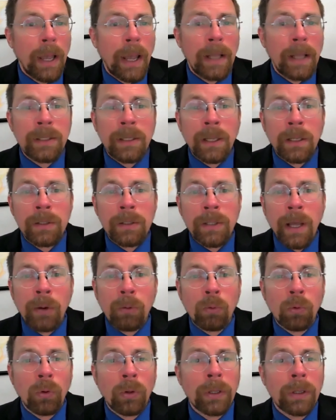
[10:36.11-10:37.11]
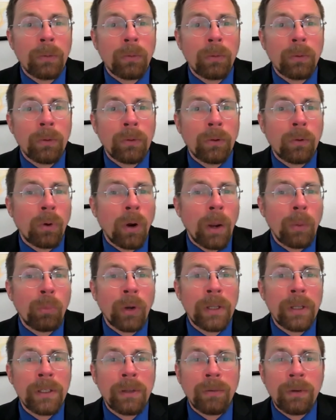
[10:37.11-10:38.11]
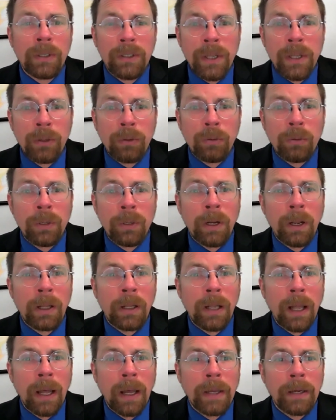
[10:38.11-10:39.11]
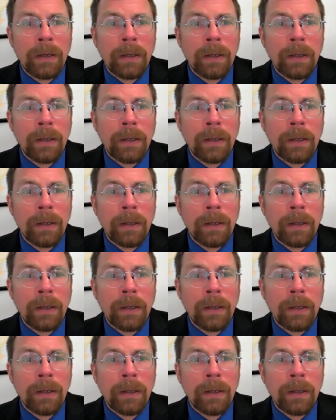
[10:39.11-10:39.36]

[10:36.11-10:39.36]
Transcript: And since that ruling, crime rates have continued to decline,